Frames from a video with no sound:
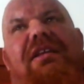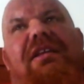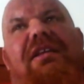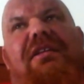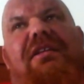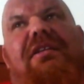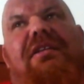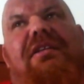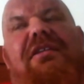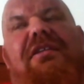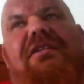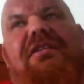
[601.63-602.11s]

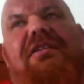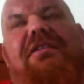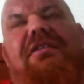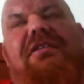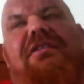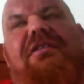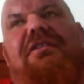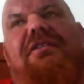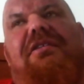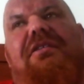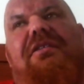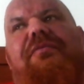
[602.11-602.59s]
And
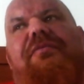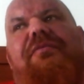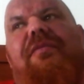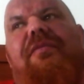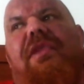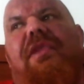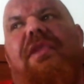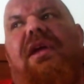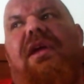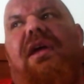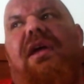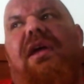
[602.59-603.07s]

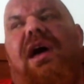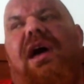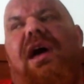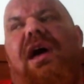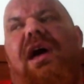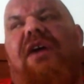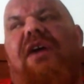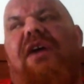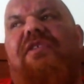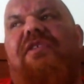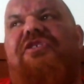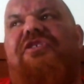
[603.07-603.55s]

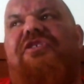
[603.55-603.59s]
Alvin